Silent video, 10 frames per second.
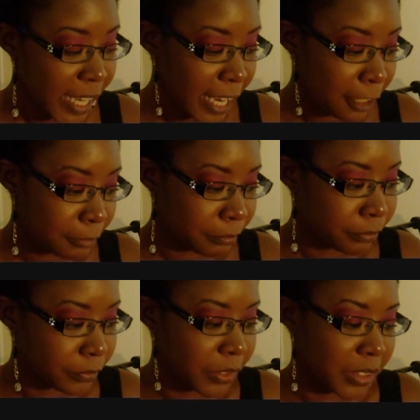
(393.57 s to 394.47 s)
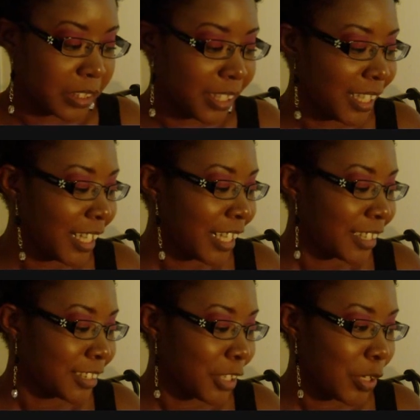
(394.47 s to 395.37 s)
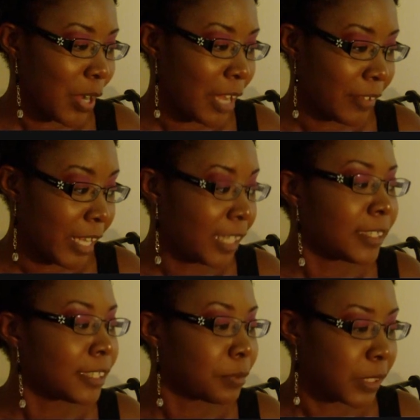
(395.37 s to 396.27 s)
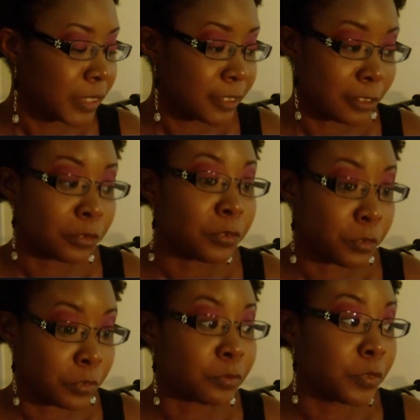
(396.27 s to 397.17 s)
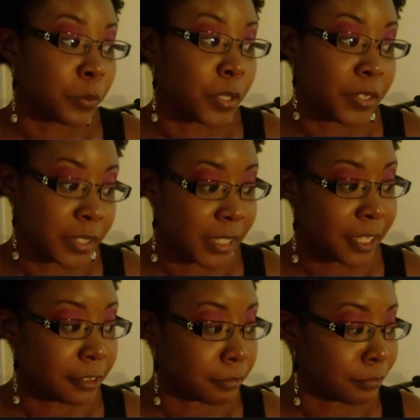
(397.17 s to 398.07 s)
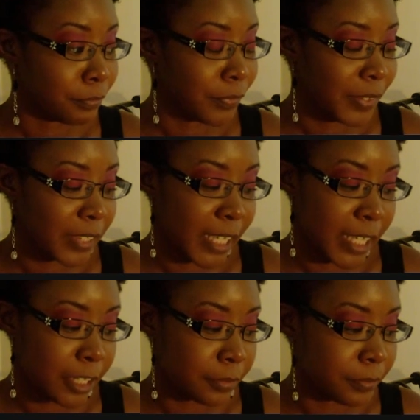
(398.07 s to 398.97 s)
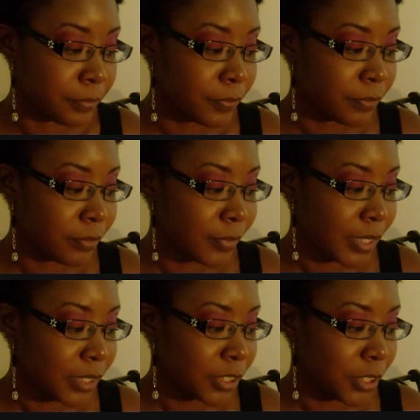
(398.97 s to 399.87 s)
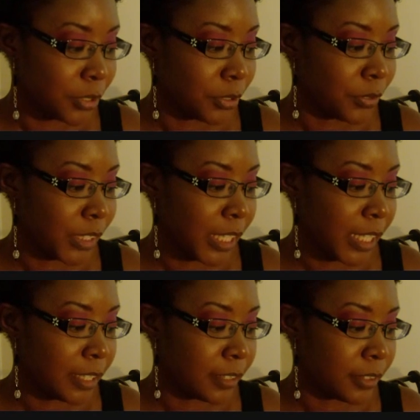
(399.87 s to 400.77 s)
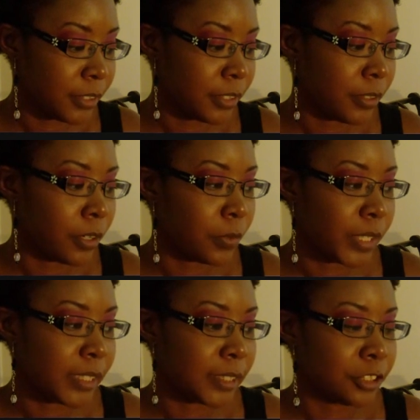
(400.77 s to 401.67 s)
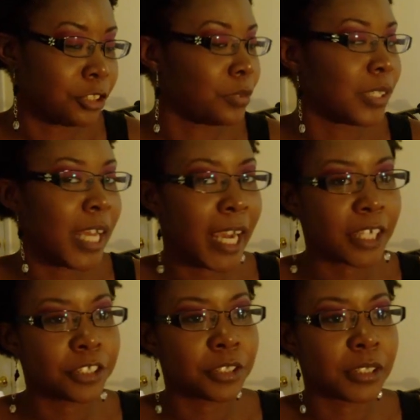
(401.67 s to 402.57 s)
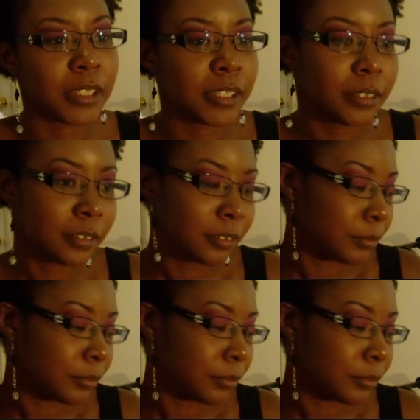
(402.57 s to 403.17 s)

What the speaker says: Now, so I've had these wigs for a few months now, okay? So there are ways that you can actually,